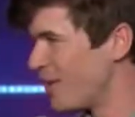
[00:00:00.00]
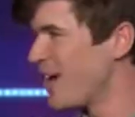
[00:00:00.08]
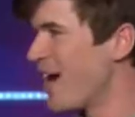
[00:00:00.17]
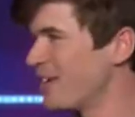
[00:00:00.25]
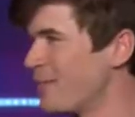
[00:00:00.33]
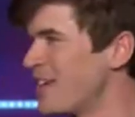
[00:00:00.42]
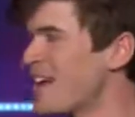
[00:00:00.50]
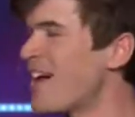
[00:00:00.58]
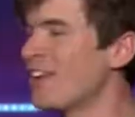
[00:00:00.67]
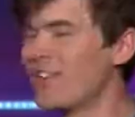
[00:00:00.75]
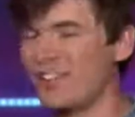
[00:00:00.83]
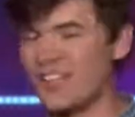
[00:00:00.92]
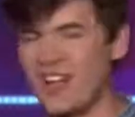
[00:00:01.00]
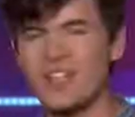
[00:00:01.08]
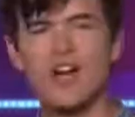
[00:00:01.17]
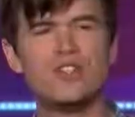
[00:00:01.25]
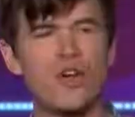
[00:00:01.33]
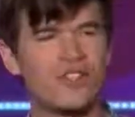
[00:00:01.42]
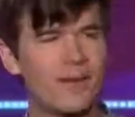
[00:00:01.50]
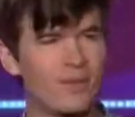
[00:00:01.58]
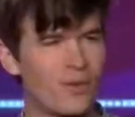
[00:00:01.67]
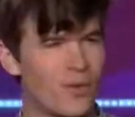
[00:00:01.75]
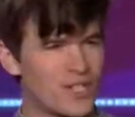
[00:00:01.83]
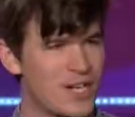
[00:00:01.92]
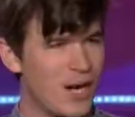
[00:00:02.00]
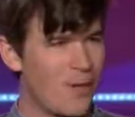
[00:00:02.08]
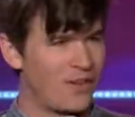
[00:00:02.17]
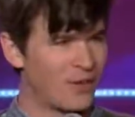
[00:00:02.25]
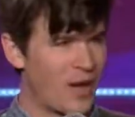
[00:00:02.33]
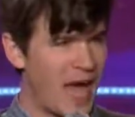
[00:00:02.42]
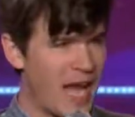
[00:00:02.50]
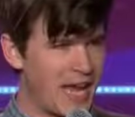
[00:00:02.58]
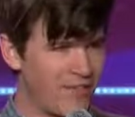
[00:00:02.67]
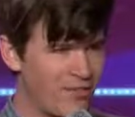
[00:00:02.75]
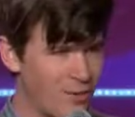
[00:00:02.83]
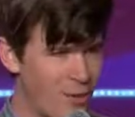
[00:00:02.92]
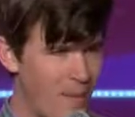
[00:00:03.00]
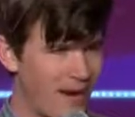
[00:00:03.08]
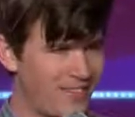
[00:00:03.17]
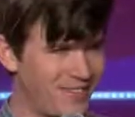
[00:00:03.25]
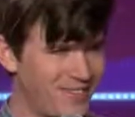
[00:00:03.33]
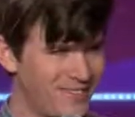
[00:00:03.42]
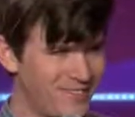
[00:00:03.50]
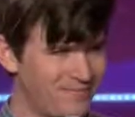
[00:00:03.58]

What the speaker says: with her husband and eldest son and not able to watch Lewis on any format. It